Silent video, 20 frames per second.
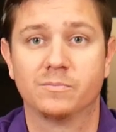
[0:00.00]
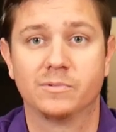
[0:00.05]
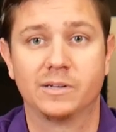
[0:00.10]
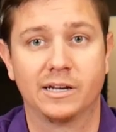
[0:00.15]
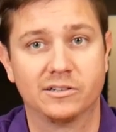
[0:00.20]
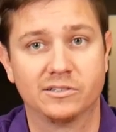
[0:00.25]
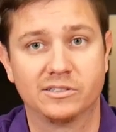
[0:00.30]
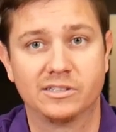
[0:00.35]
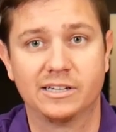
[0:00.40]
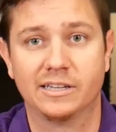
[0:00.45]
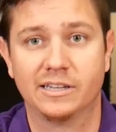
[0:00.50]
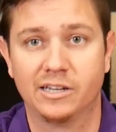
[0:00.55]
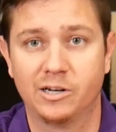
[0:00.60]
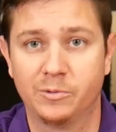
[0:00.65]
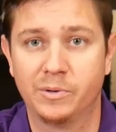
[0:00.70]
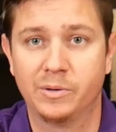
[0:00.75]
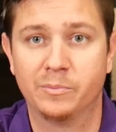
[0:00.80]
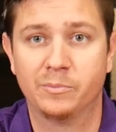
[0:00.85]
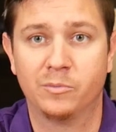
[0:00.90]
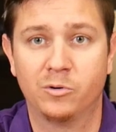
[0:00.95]
Now let's see a little
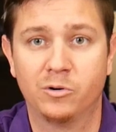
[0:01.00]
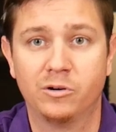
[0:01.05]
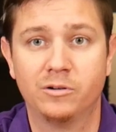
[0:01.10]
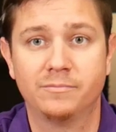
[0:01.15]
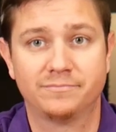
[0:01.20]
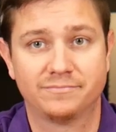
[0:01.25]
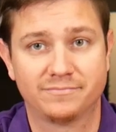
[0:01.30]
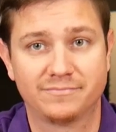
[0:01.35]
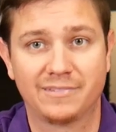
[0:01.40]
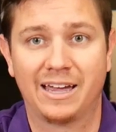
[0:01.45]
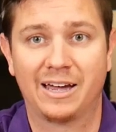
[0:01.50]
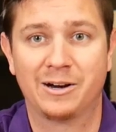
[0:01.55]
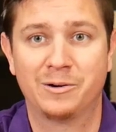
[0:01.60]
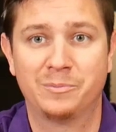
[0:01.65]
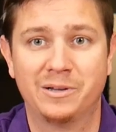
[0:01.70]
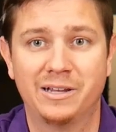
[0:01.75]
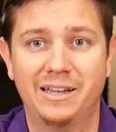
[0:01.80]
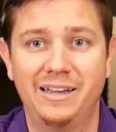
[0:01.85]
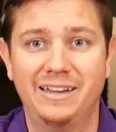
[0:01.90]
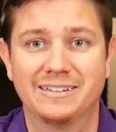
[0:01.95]
bit more how to
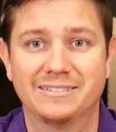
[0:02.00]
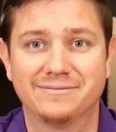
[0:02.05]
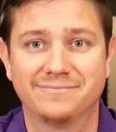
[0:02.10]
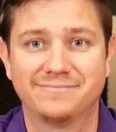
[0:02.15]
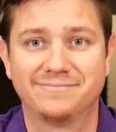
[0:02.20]
play.